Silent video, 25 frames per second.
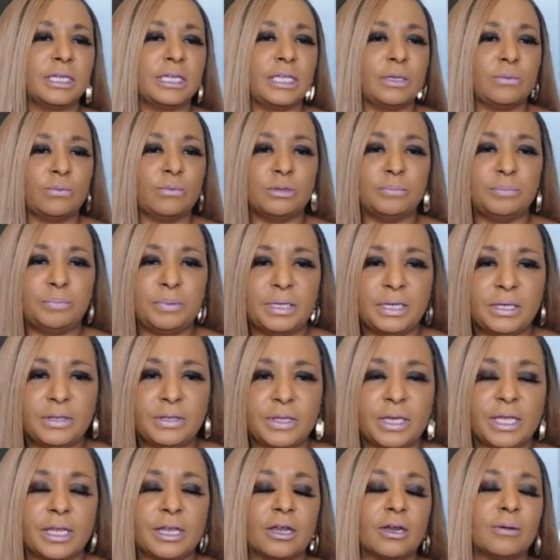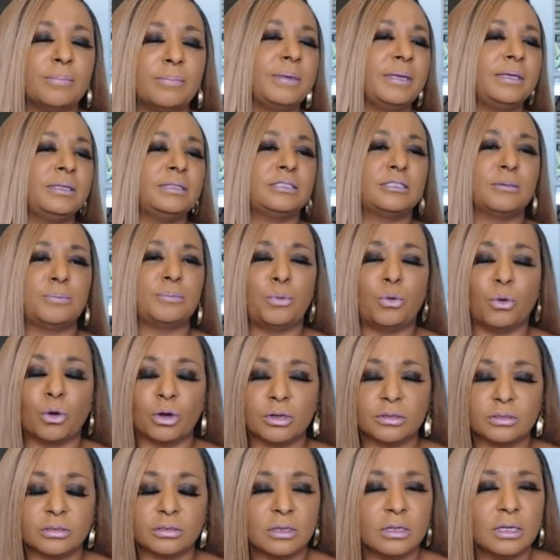He would be there, be
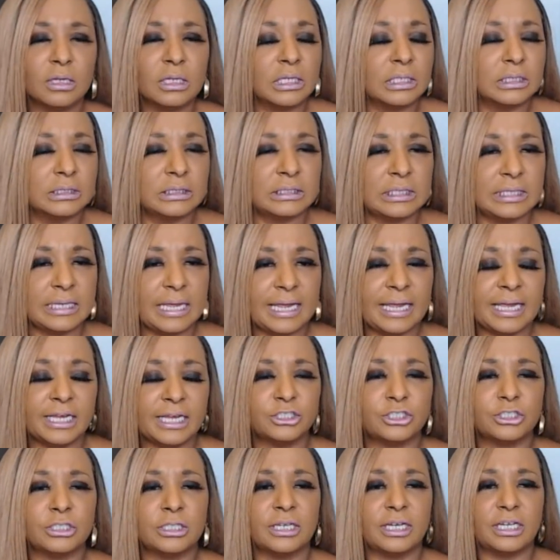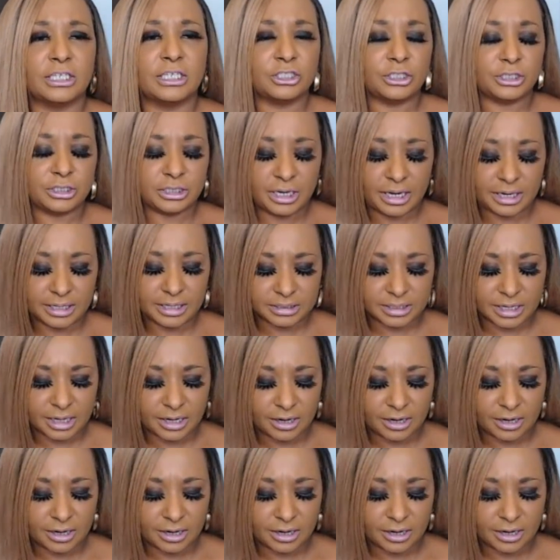support to Angela as she takes